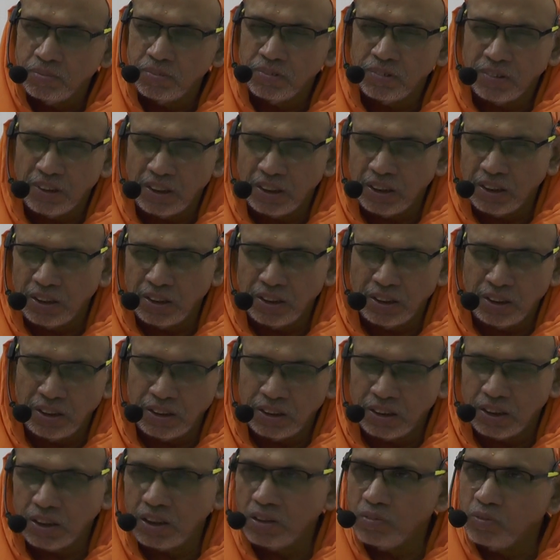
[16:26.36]
That
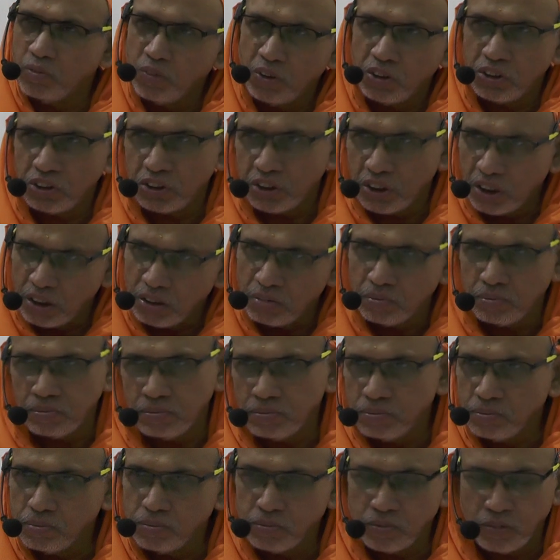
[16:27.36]
is a convention.
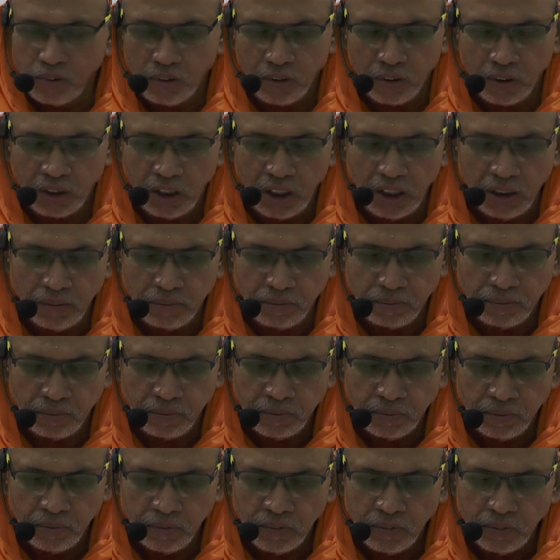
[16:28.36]
Okay?
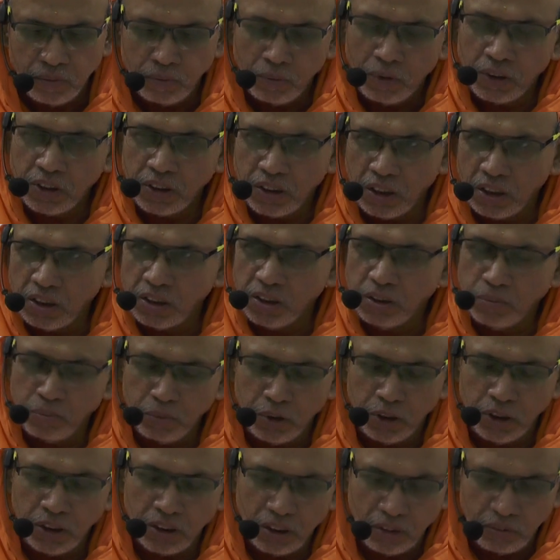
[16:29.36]
But that is the
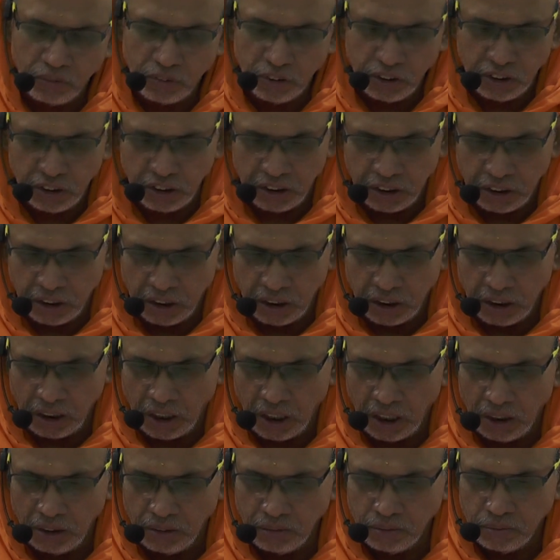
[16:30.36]
meaning of the
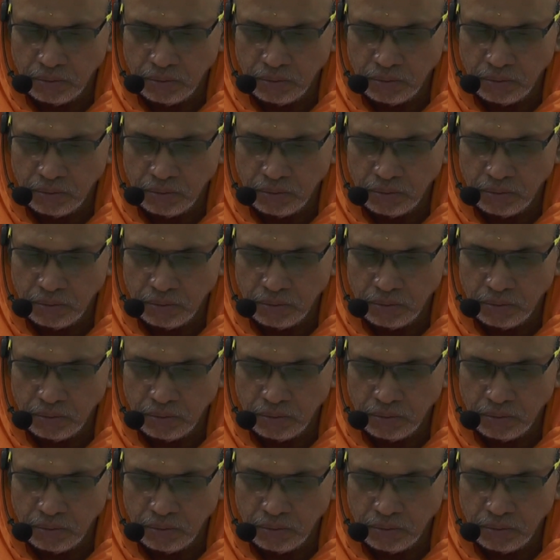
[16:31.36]
Chaitanya.